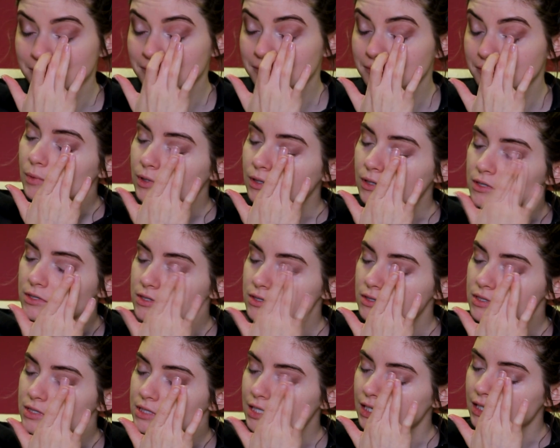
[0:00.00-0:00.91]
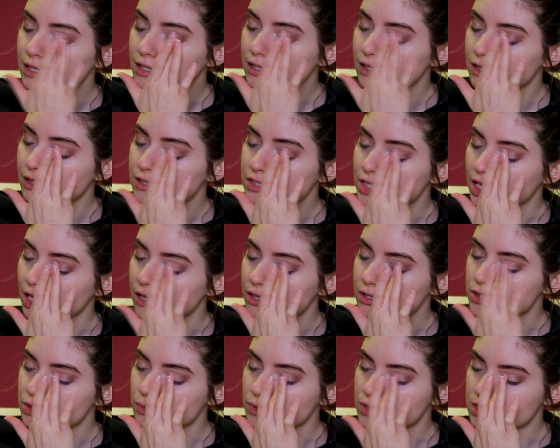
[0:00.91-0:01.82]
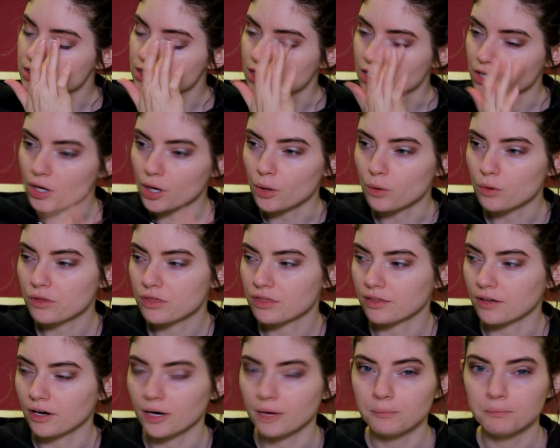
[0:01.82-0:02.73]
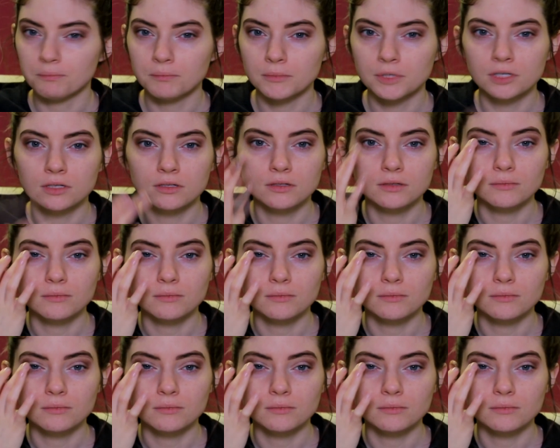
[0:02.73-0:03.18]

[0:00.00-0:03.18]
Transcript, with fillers: Someone also said that a challenge was the no thumb